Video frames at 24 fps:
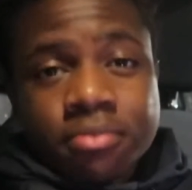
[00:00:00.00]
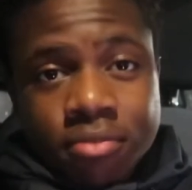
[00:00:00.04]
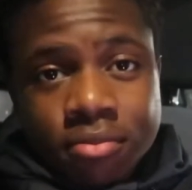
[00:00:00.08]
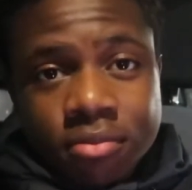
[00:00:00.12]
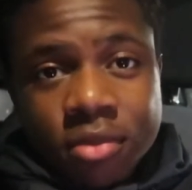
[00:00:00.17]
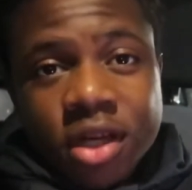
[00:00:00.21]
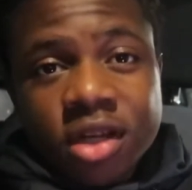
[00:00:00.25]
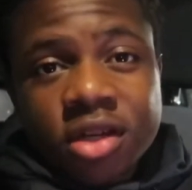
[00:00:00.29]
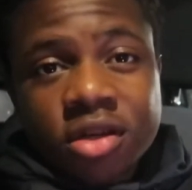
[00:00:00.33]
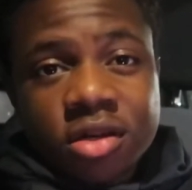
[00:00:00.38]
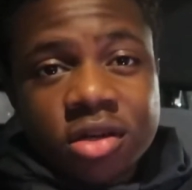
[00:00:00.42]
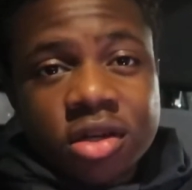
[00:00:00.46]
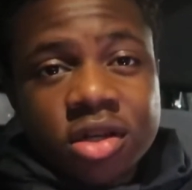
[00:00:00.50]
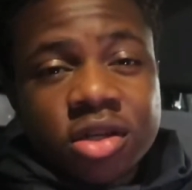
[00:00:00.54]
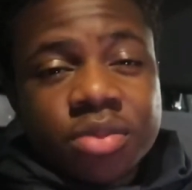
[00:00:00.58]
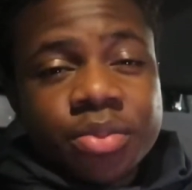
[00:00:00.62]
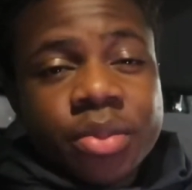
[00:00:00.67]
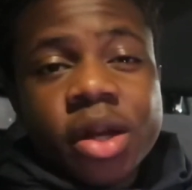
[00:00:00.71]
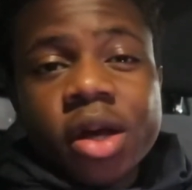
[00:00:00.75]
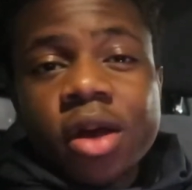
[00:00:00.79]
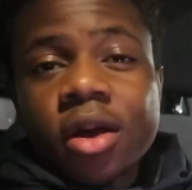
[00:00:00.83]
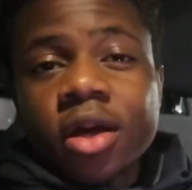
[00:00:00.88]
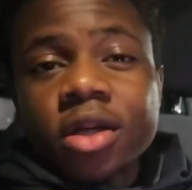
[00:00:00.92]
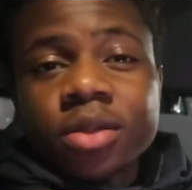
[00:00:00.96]
It's Just
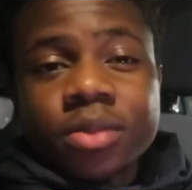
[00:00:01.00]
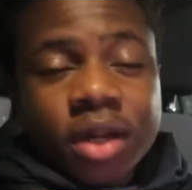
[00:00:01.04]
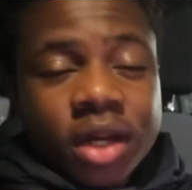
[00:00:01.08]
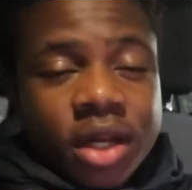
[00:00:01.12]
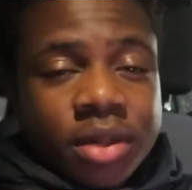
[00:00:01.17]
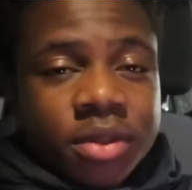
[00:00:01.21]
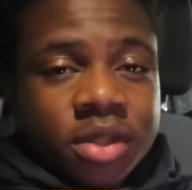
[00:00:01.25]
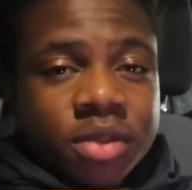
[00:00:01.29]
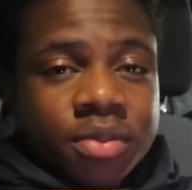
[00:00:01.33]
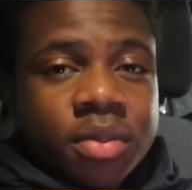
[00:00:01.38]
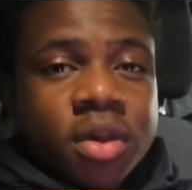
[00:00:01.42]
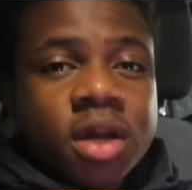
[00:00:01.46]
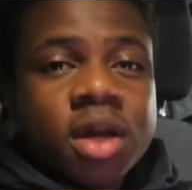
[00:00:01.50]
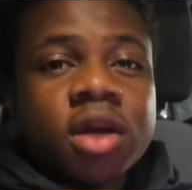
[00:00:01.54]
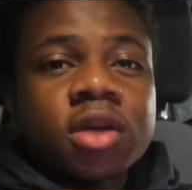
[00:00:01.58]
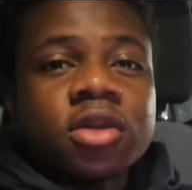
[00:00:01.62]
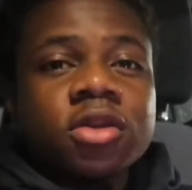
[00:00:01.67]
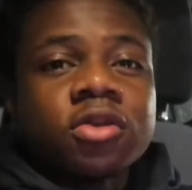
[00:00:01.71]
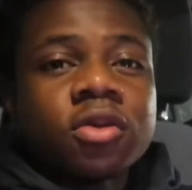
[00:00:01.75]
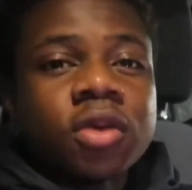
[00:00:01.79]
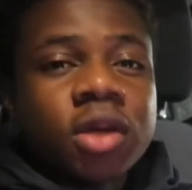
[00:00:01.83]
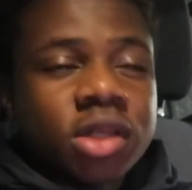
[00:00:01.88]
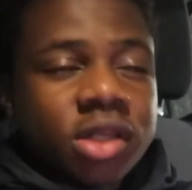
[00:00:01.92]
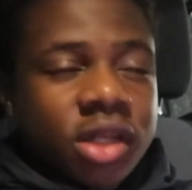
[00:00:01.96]
Mayor because my name is Mayor.
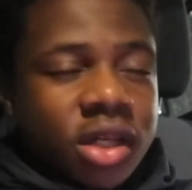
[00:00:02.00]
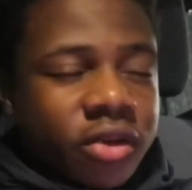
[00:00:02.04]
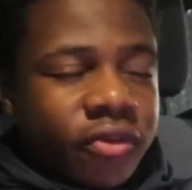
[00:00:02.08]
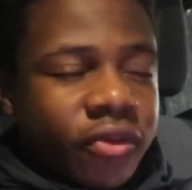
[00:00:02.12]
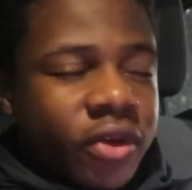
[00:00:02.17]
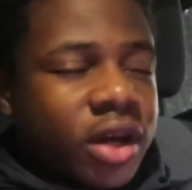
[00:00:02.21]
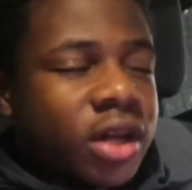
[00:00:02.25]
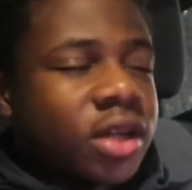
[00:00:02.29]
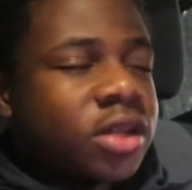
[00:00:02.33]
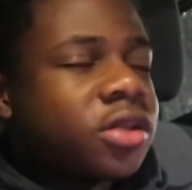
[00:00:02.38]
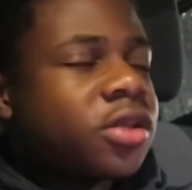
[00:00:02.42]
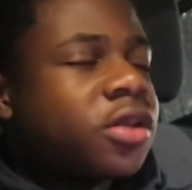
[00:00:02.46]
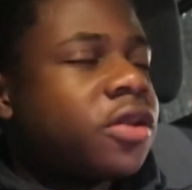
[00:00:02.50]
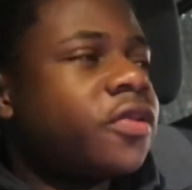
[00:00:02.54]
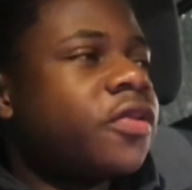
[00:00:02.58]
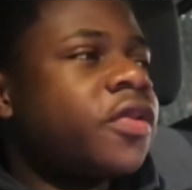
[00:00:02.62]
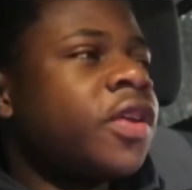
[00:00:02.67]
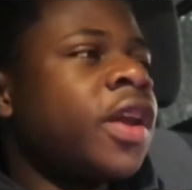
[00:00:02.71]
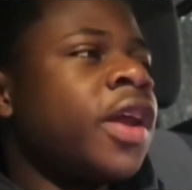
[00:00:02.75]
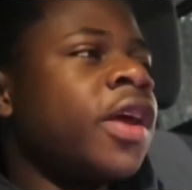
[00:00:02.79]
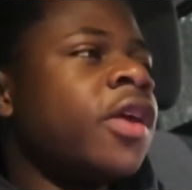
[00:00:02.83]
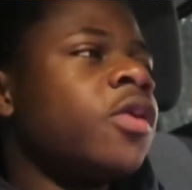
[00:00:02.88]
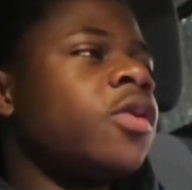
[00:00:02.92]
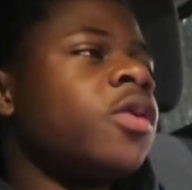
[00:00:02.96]
So let's get right into the
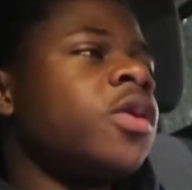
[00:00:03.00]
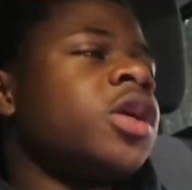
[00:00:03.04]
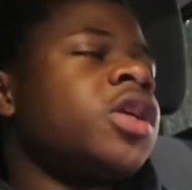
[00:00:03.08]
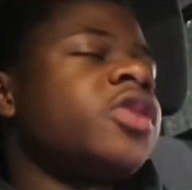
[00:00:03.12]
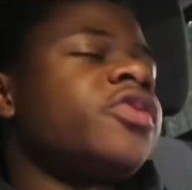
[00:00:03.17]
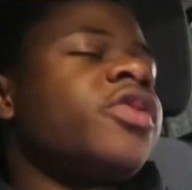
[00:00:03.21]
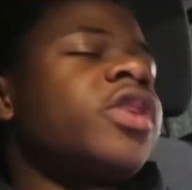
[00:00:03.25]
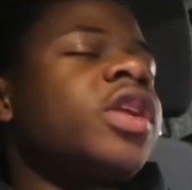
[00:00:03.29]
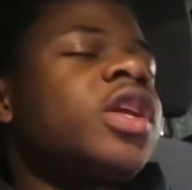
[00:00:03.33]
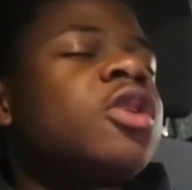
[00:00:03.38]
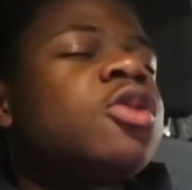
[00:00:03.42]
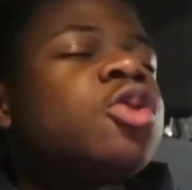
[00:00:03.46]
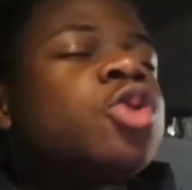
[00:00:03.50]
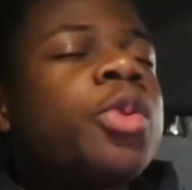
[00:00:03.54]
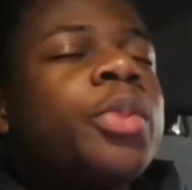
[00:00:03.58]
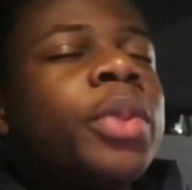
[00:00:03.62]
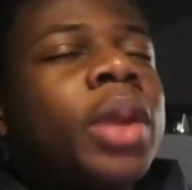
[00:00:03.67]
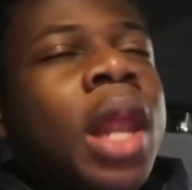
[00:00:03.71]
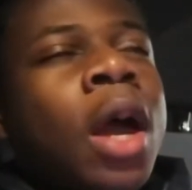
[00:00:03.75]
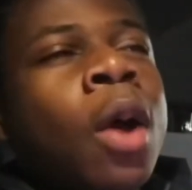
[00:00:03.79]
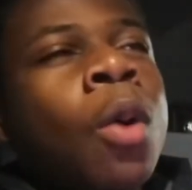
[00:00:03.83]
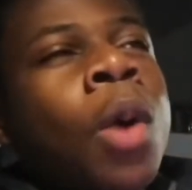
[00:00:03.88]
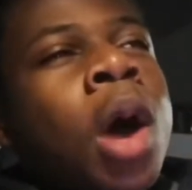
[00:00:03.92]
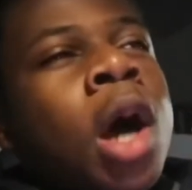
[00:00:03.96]
video. This video is going to be
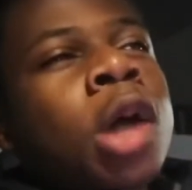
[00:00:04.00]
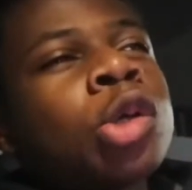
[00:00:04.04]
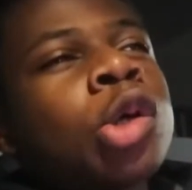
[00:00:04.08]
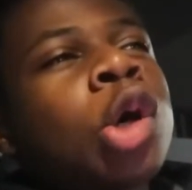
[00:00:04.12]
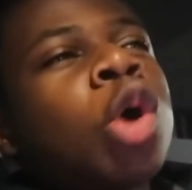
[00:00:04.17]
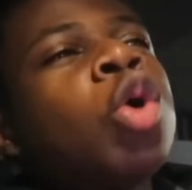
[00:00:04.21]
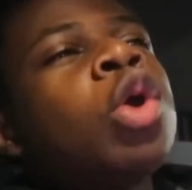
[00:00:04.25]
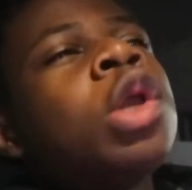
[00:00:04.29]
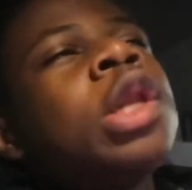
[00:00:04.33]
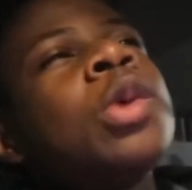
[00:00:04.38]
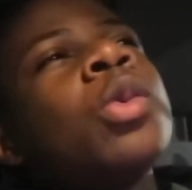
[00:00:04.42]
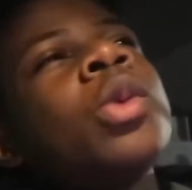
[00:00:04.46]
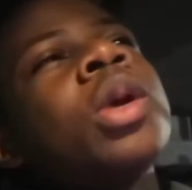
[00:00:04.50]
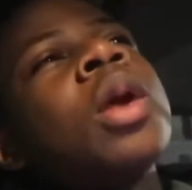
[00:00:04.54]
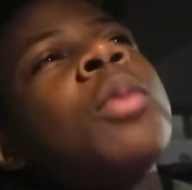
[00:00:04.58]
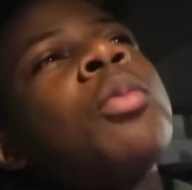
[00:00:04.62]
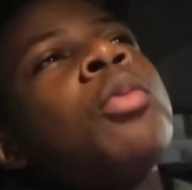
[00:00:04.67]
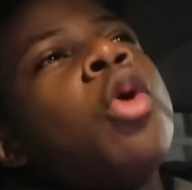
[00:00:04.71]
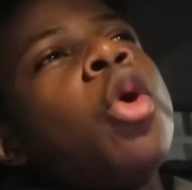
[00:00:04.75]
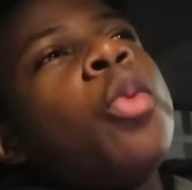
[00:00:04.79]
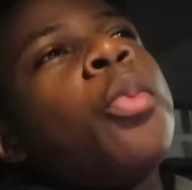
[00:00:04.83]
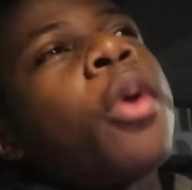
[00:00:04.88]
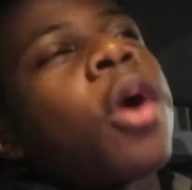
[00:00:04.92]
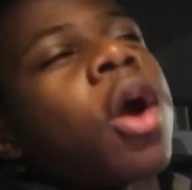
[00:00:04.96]
like, why do I only want a
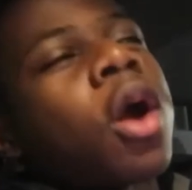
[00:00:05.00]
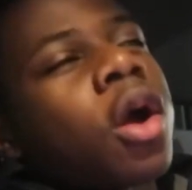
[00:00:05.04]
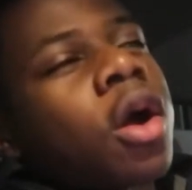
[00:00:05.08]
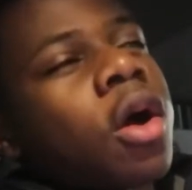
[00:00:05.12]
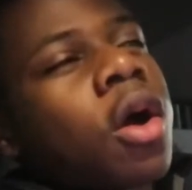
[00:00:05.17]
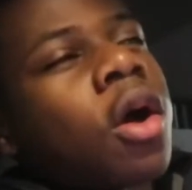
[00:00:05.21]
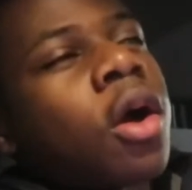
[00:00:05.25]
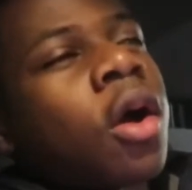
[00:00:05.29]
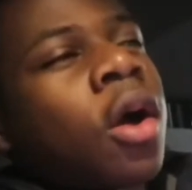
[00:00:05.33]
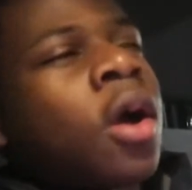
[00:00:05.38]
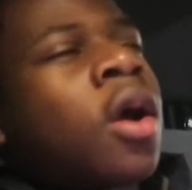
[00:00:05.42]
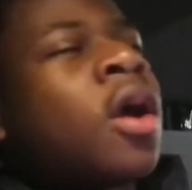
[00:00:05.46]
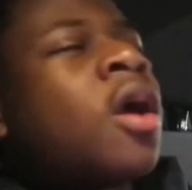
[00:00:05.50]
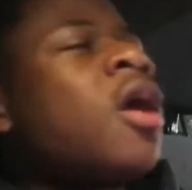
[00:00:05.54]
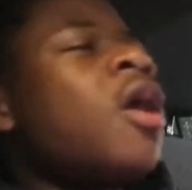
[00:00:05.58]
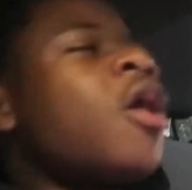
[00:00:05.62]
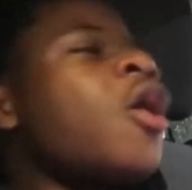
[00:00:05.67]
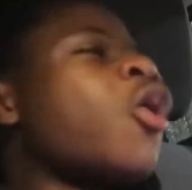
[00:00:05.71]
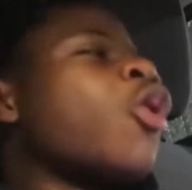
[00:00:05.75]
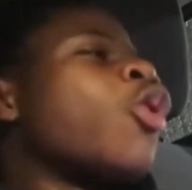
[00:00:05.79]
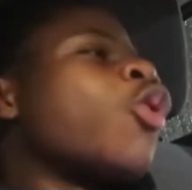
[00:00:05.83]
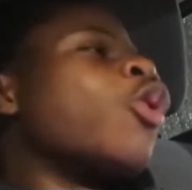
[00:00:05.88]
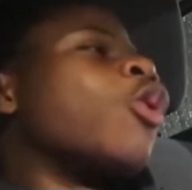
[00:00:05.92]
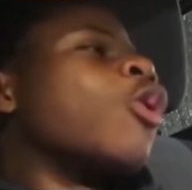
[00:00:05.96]
Mopar car?
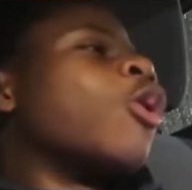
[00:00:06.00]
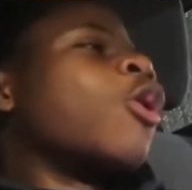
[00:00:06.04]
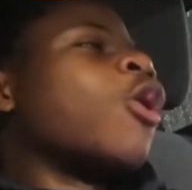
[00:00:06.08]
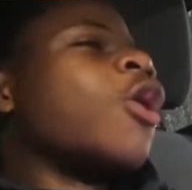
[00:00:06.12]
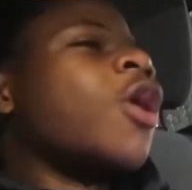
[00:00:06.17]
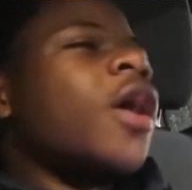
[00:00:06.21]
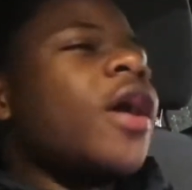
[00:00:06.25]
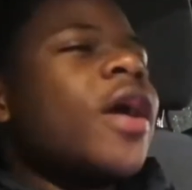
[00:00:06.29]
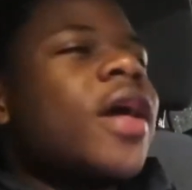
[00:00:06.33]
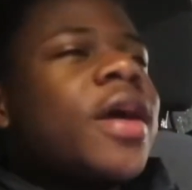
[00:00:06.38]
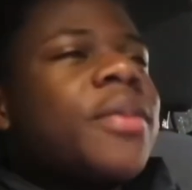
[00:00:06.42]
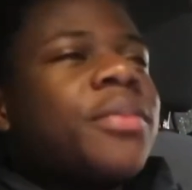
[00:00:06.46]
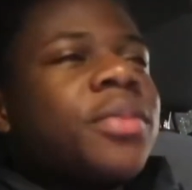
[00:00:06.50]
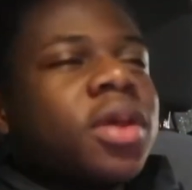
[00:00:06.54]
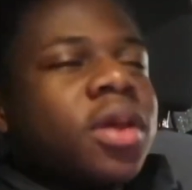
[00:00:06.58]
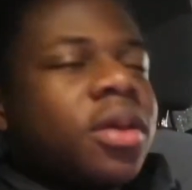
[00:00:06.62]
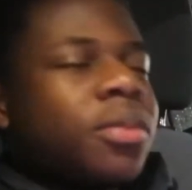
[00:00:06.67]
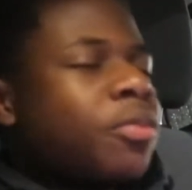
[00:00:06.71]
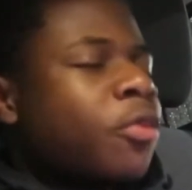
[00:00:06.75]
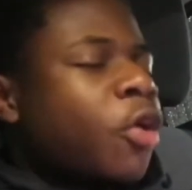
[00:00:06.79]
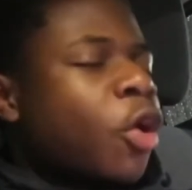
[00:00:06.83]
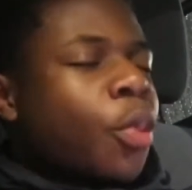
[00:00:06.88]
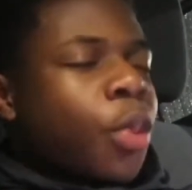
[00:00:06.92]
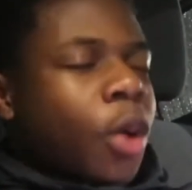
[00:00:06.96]
Or a Hemi
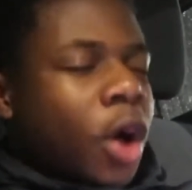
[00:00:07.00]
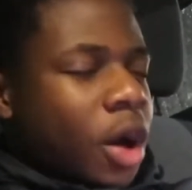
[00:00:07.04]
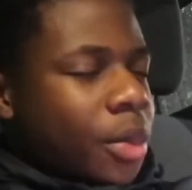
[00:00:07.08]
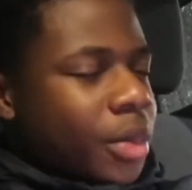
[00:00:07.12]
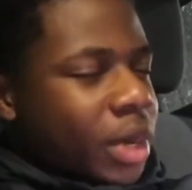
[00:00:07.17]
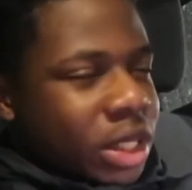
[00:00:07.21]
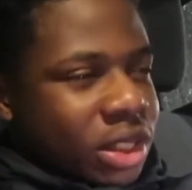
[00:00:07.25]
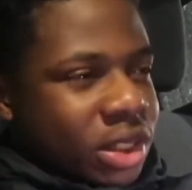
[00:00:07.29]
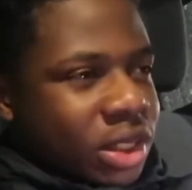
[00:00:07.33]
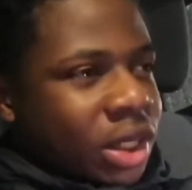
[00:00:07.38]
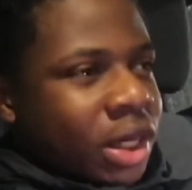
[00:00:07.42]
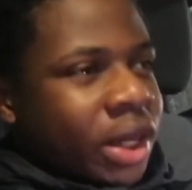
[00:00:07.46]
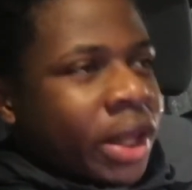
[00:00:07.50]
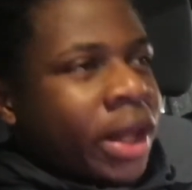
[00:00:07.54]
Mopar, basically.